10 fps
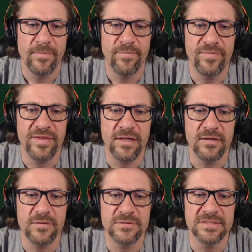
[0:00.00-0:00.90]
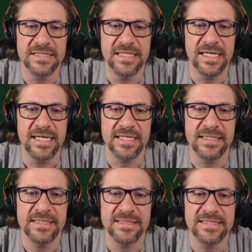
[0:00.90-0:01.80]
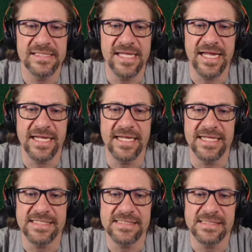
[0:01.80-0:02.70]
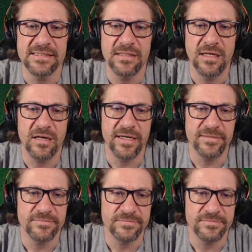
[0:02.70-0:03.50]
No luck. Dang it. Alright.